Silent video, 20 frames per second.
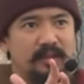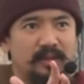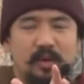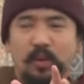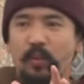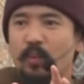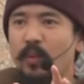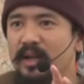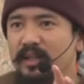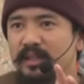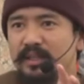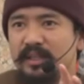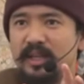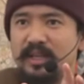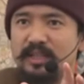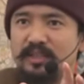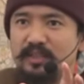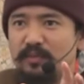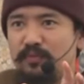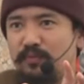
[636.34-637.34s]
One,
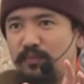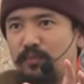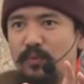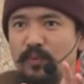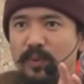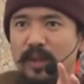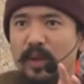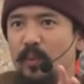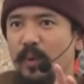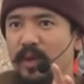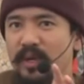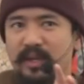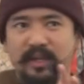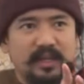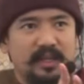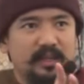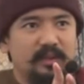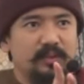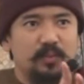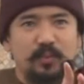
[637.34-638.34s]
there's a full
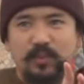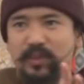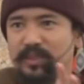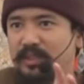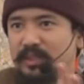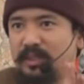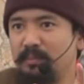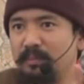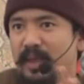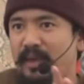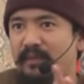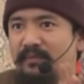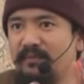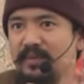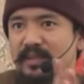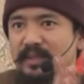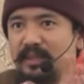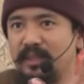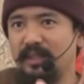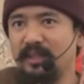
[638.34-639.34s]
awakened wisdom,
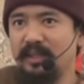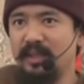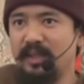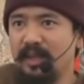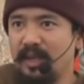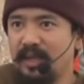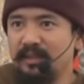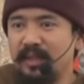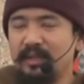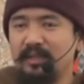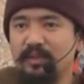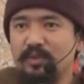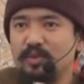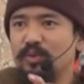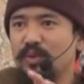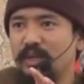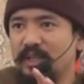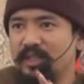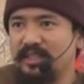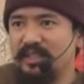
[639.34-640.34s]
everything, and that
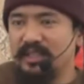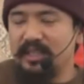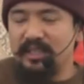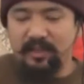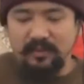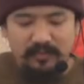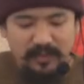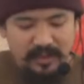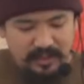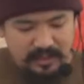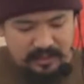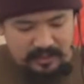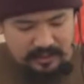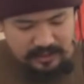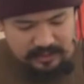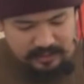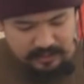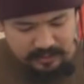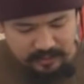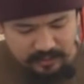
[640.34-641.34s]
you can see in a very clear
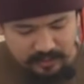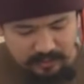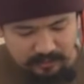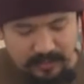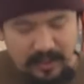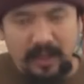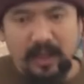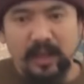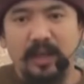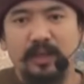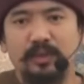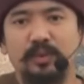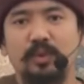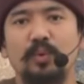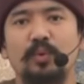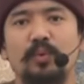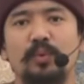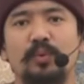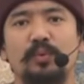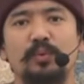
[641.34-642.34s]
dream.
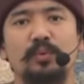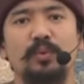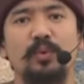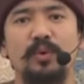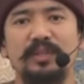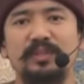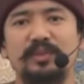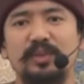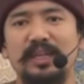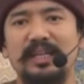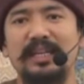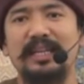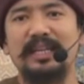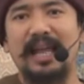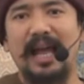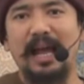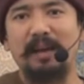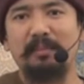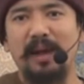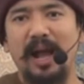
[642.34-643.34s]
So who is really
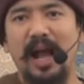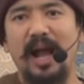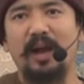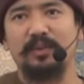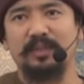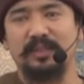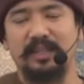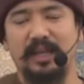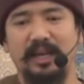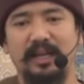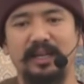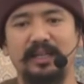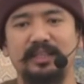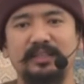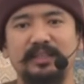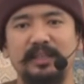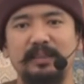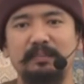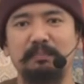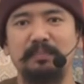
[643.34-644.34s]
Lama outside? It
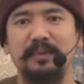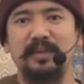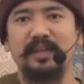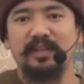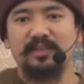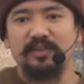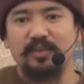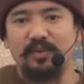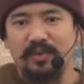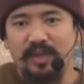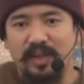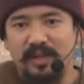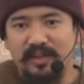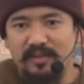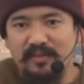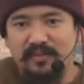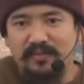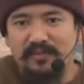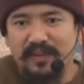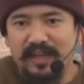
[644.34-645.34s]
simply is
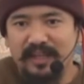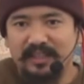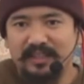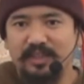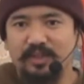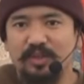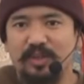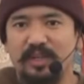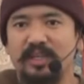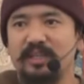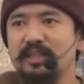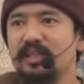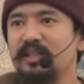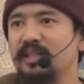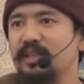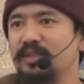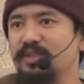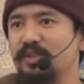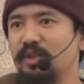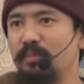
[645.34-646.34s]
reflecting your inner
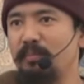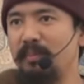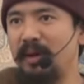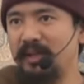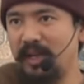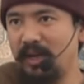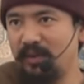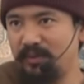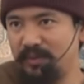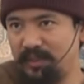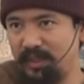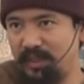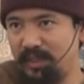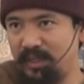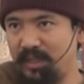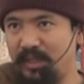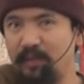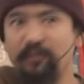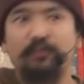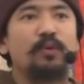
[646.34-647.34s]
nature of mind outside
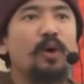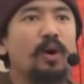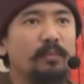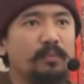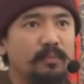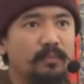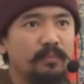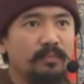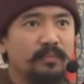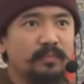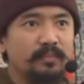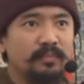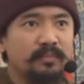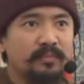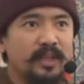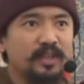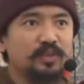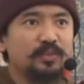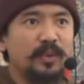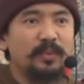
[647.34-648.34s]
in a form.
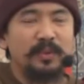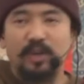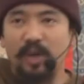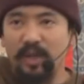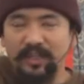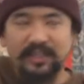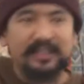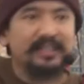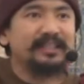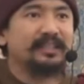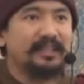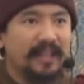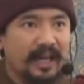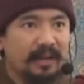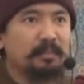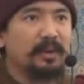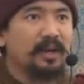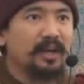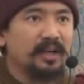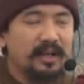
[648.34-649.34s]
That's why we call it
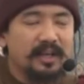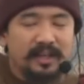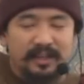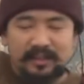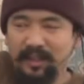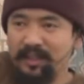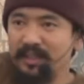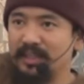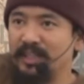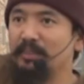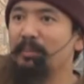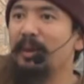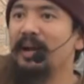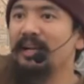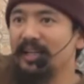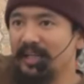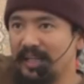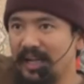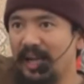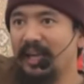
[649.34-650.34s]
Dharma, the
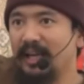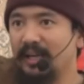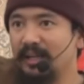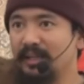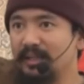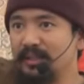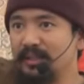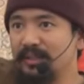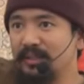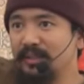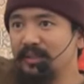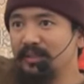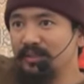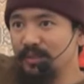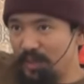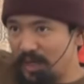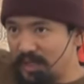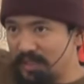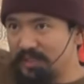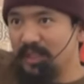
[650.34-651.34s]
Nirmanakaya.
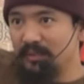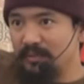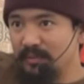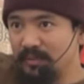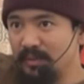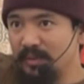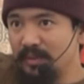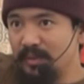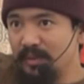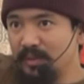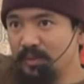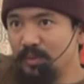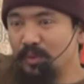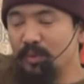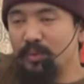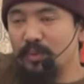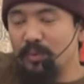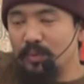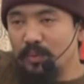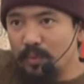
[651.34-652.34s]
Do you understand?
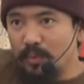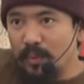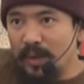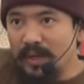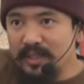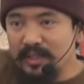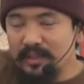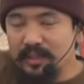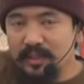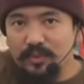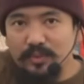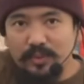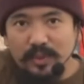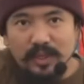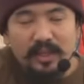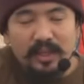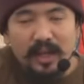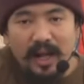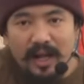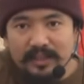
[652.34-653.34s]
So what is the
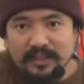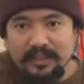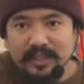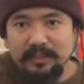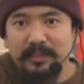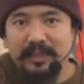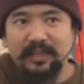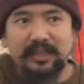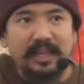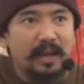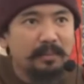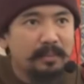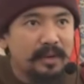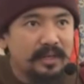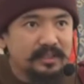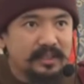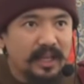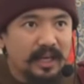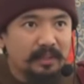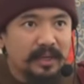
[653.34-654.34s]
real ultimate Lama
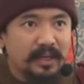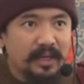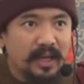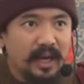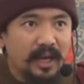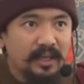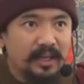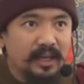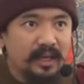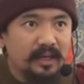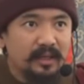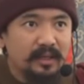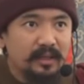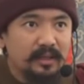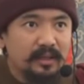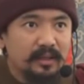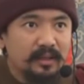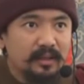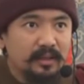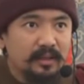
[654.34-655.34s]
is Dharmakaya.
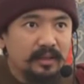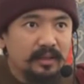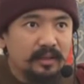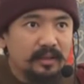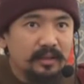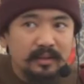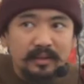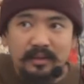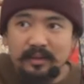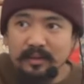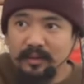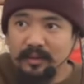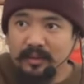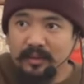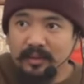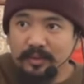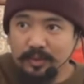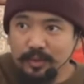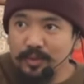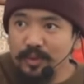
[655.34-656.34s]

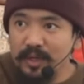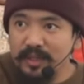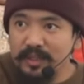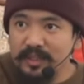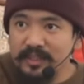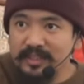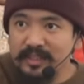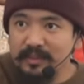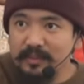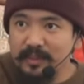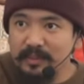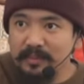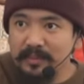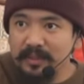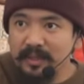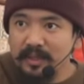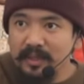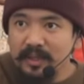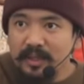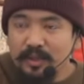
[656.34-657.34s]
Do you understand what I mean?
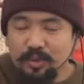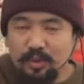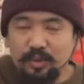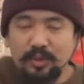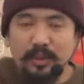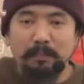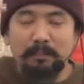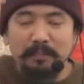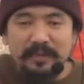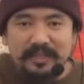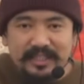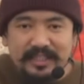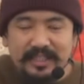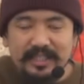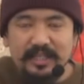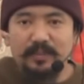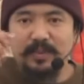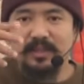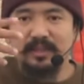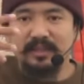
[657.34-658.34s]
So the
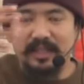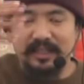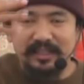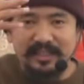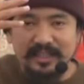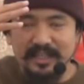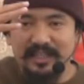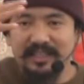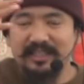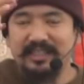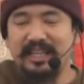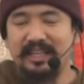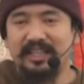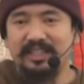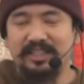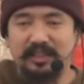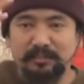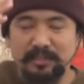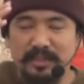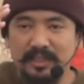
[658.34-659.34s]
between, the
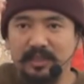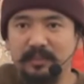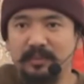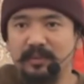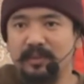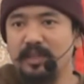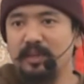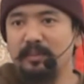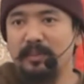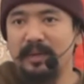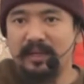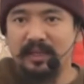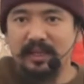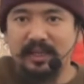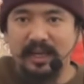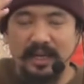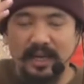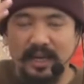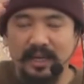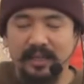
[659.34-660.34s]
transaction between
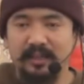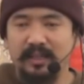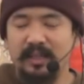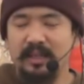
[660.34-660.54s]
Nirmanakaya and